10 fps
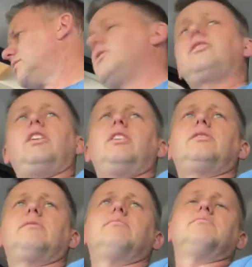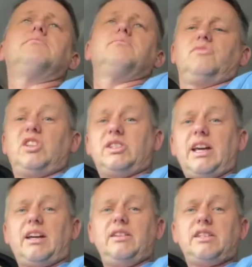third to
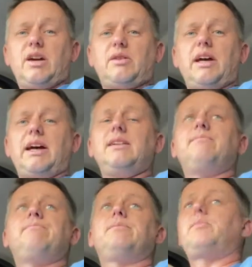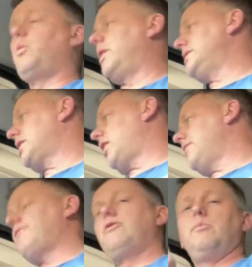second is okay, but when you're
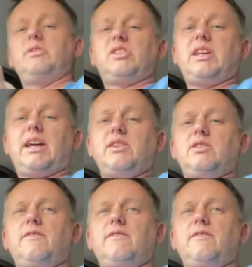going from second to